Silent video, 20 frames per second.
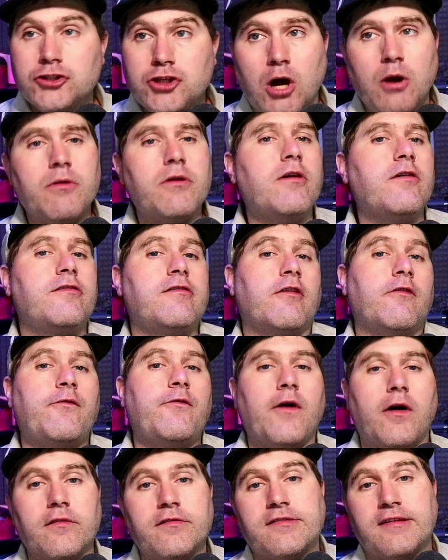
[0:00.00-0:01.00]
Don't use your
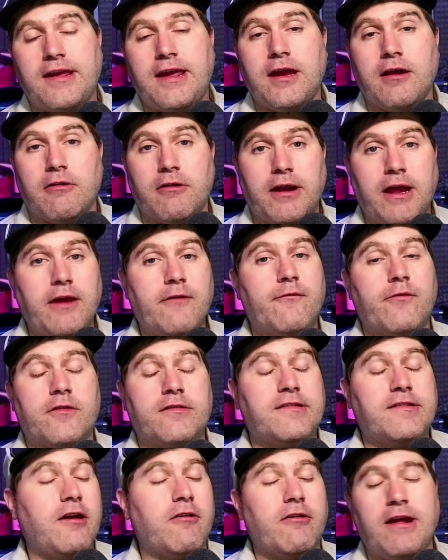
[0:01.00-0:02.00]
phone for security.
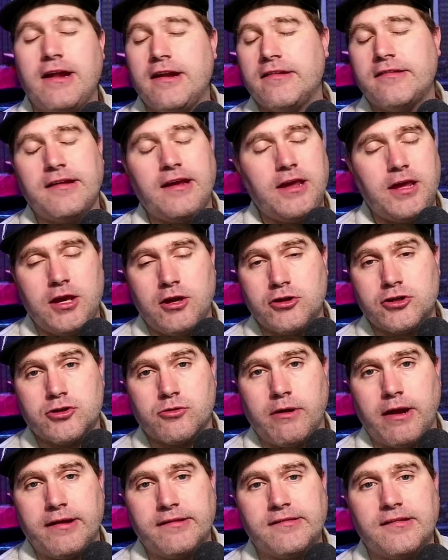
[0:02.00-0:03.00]
It is a
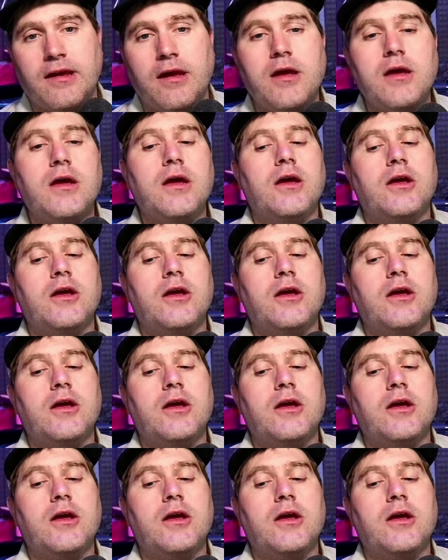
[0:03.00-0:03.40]
huge risk.